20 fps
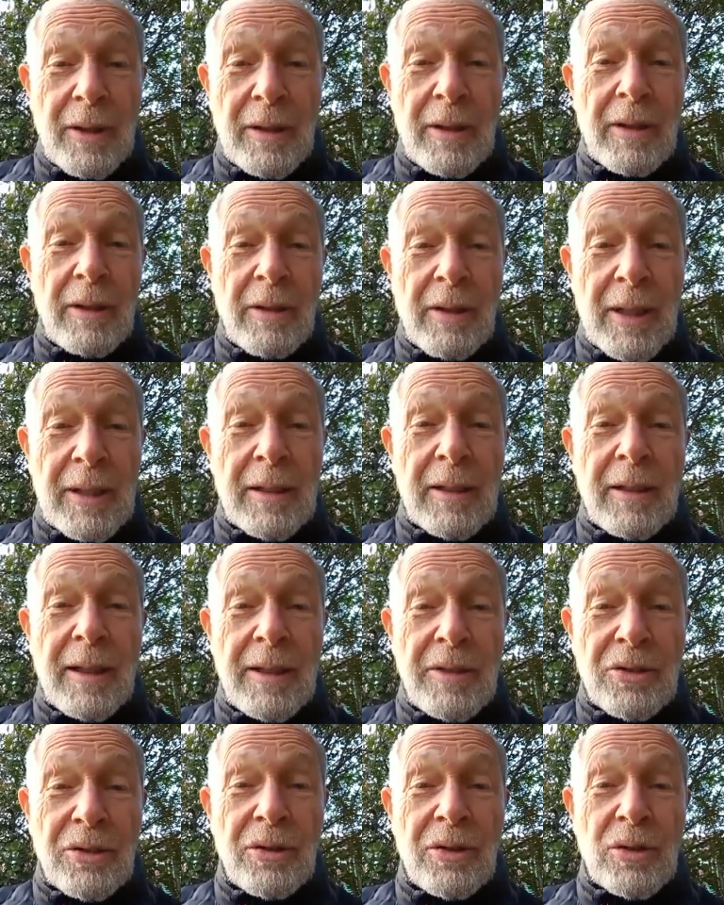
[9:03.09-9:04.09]
and the United
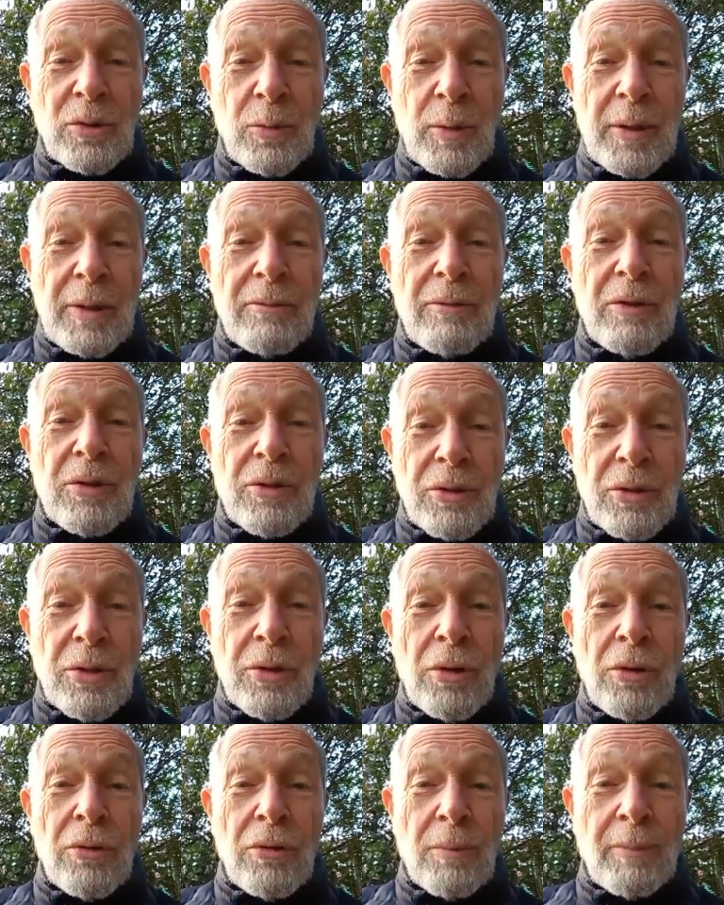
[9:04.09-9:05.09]
Nations will even
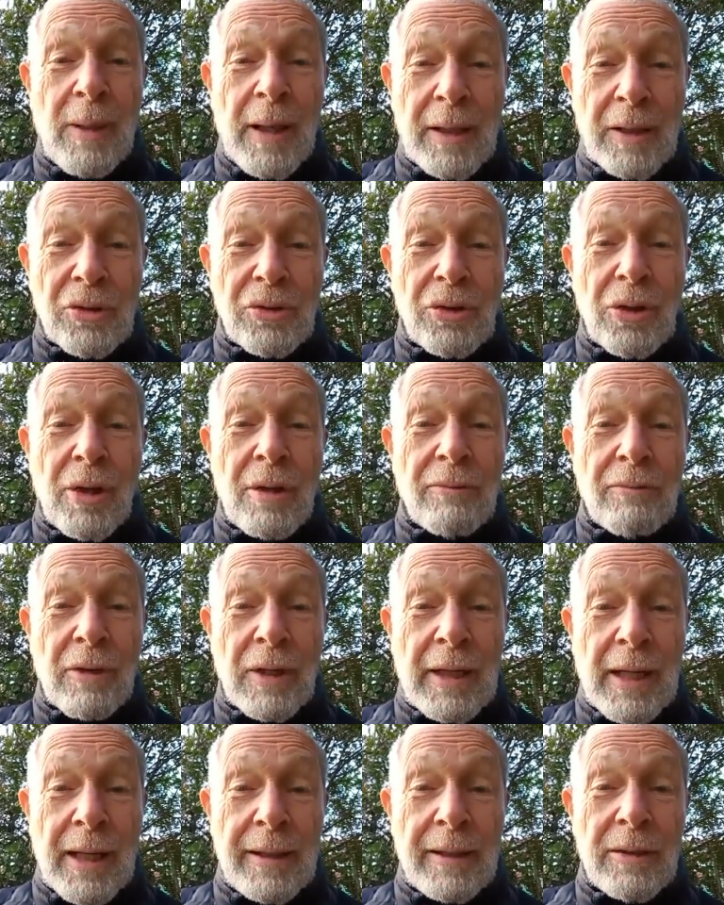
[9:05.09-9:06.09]
turn to Pakistan for
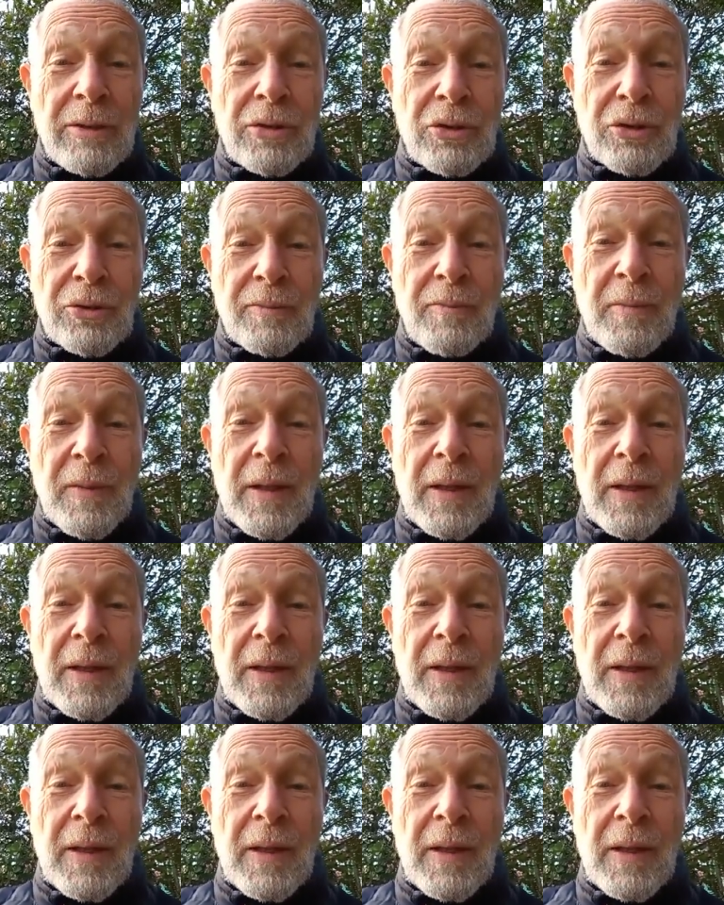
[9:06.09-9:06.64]
guidance